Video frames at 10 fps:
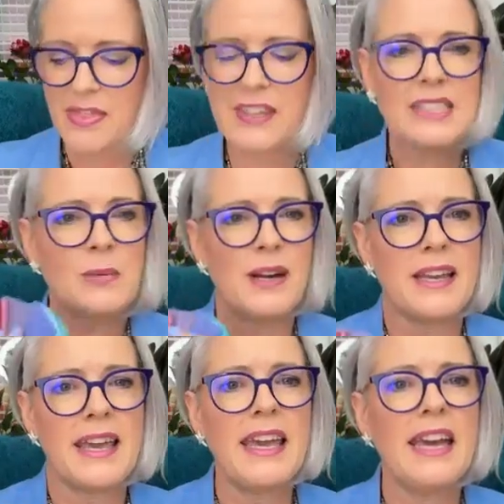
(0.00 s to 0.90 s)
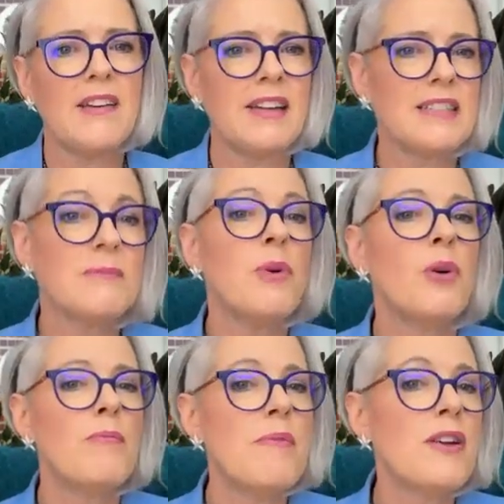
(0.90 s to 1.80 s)
Yet this one here is
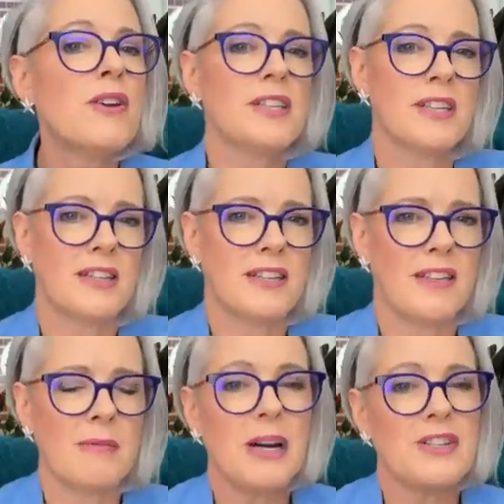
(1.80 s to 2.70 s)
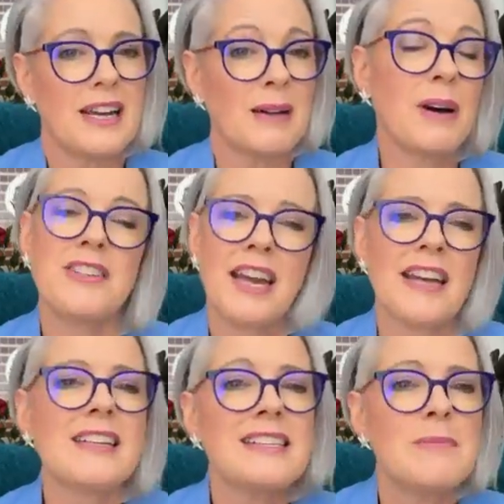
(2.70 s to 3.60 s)
more muted than my jacket. My
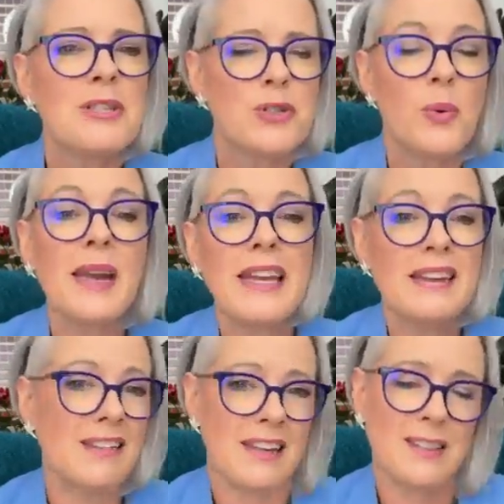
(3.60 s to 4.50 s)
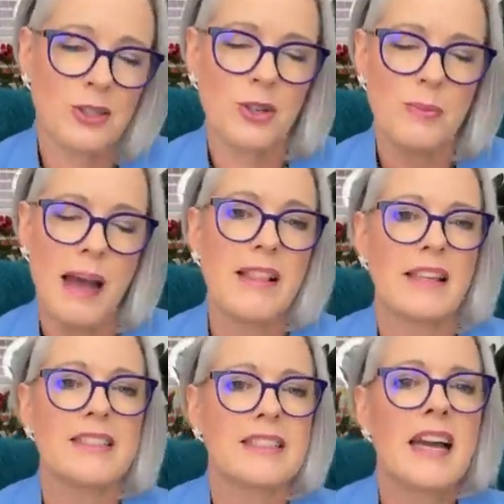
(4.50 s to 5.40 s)
jacket is in between these two
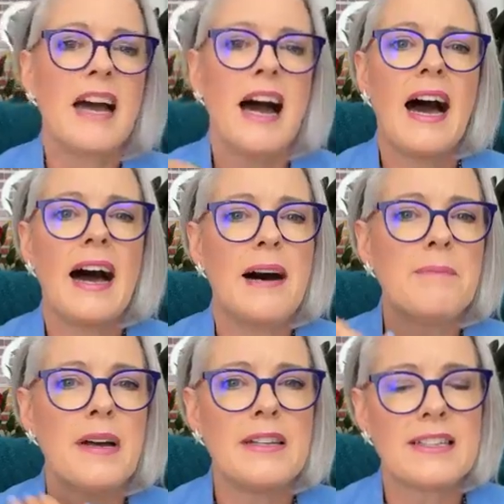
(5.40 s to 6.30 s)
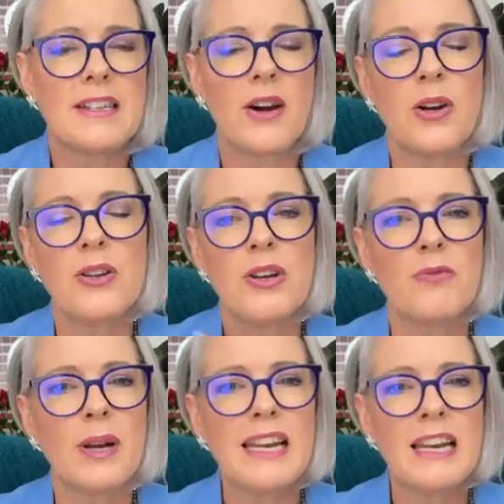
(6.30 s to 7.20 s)
palettes. So you're
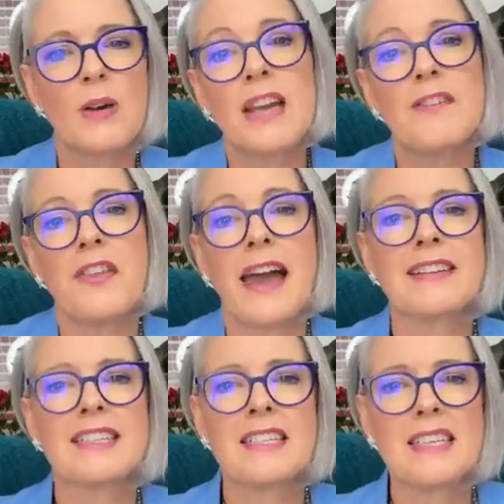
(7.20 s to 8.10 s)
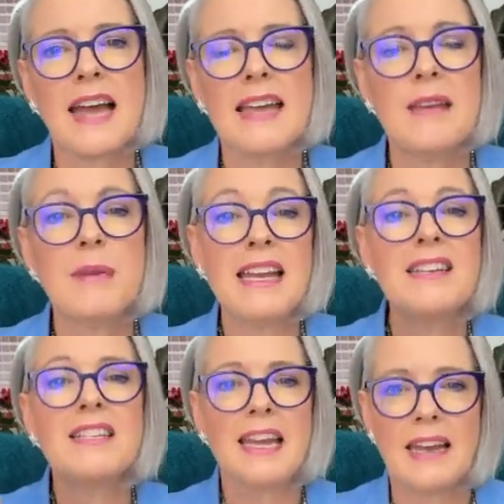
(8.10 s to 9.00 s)
really looking for that same
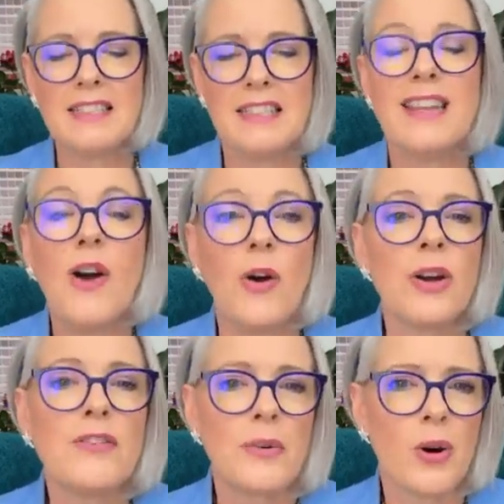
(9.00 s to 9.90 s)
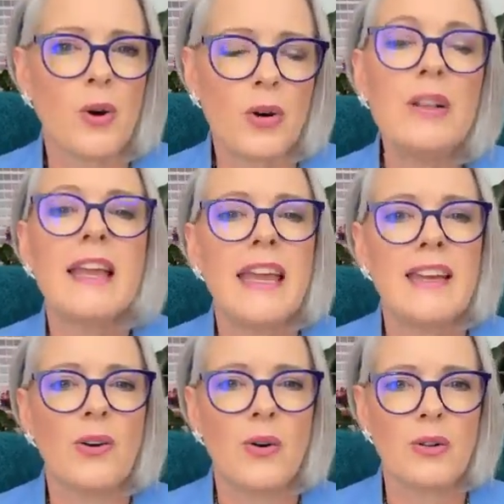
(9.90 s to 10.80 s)
intensity overall
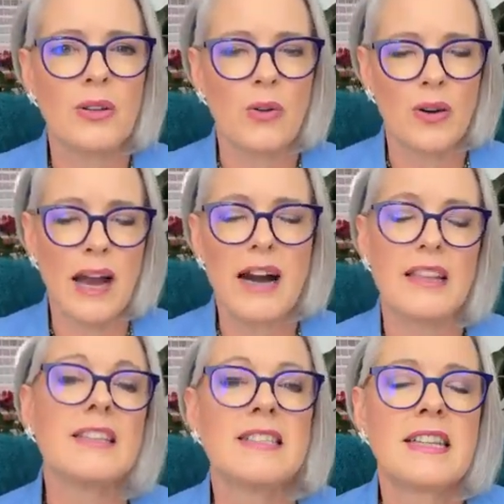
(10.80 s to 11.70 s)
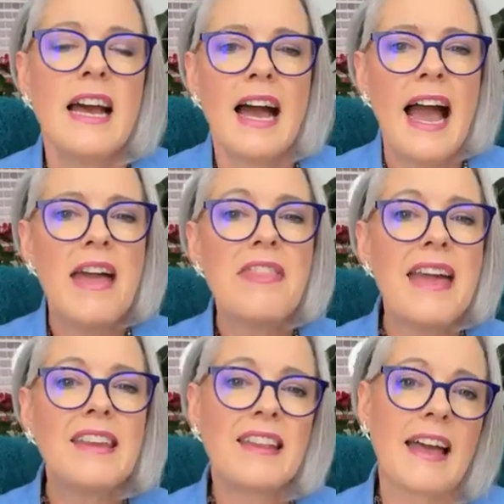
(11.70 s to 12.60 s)
in all your colours. And
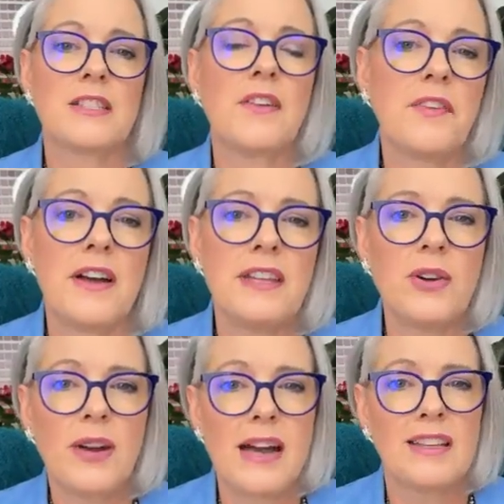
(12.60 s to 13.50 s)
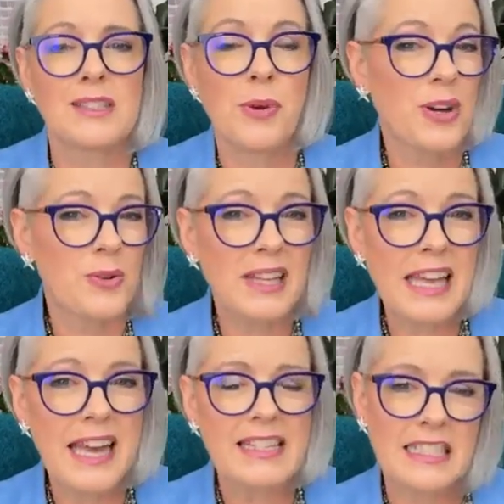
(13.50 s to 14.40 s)
then you'll actually find that your colours work
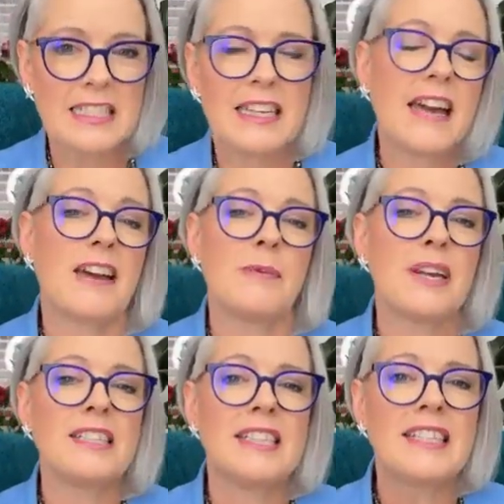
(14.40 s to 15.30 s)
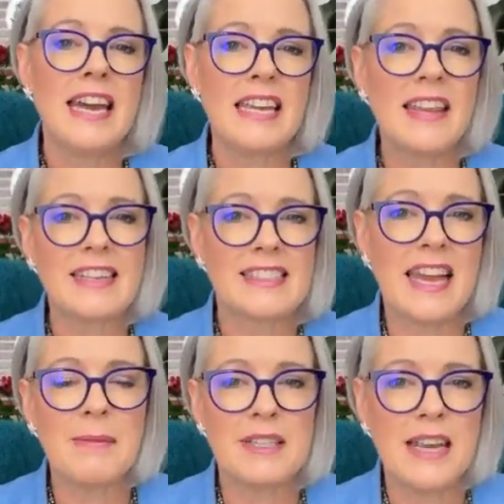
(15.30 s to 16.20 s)
really easily together because it's getting that
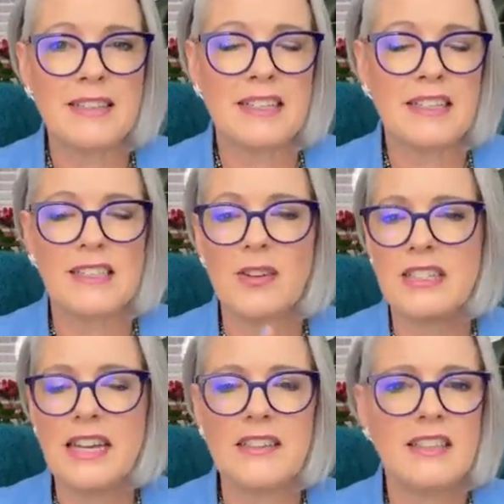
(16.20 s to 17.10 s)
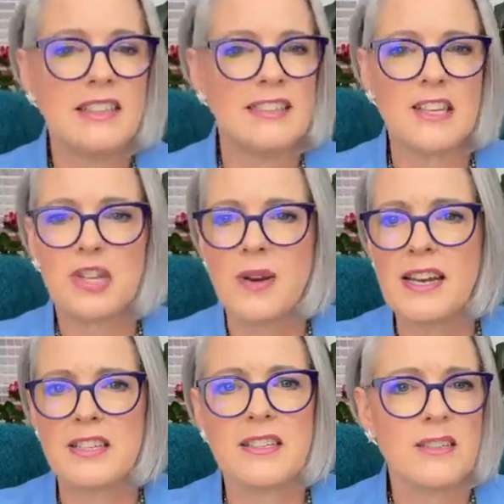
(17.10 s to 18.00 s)
same intensity. So intensity,
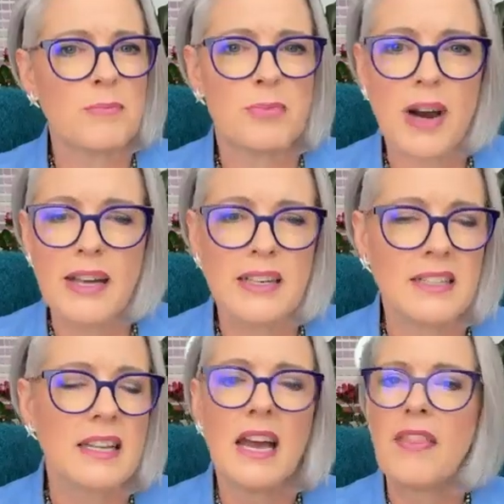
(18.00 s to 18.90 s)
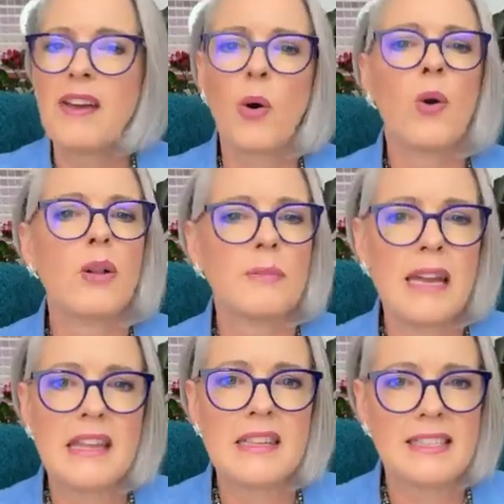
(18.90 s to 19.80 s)
saturation, brightness, they all
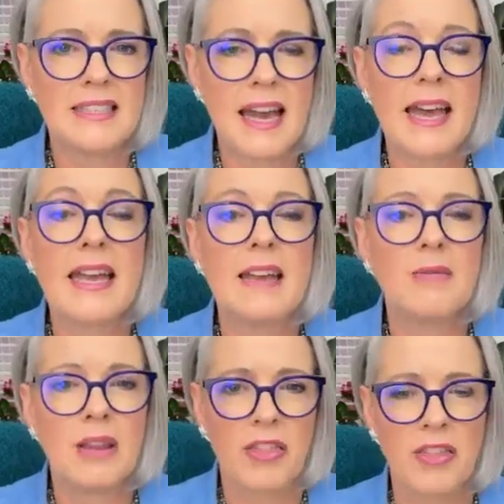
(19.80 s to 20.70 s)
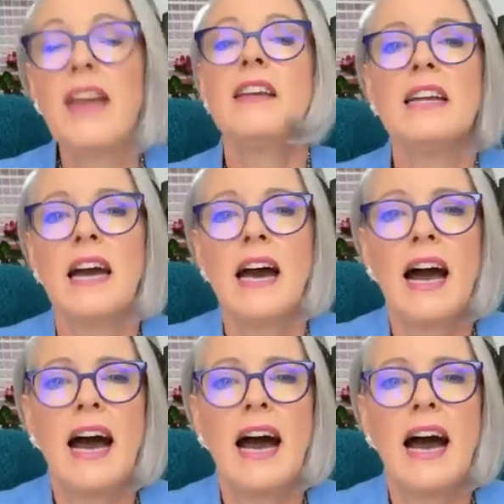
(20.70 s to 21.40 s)
mean the same thing.